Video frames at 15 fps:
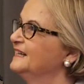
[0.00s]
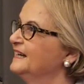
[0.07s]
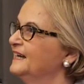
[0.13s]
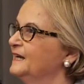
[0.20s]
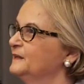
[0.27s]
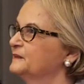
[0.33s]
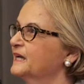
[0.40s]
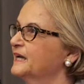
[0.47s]

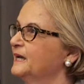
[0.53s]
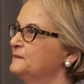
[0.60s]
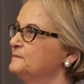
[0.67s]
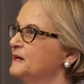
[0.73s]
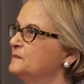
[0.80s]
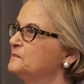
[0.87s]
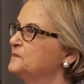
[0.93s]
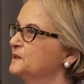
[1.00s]
and came
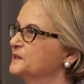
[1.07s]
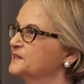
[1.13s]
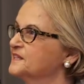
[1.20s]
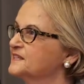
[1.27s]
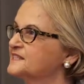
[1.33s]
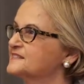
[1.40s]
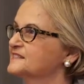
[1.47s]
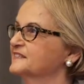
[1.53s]
up with
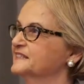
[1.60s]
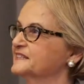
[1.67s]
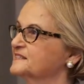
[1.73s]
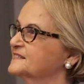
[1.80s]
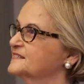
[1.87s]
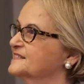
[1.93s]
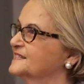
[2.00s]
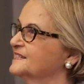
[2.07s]
this
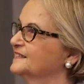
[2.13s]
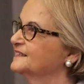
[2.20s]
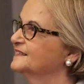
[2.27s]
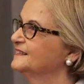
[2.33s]
list.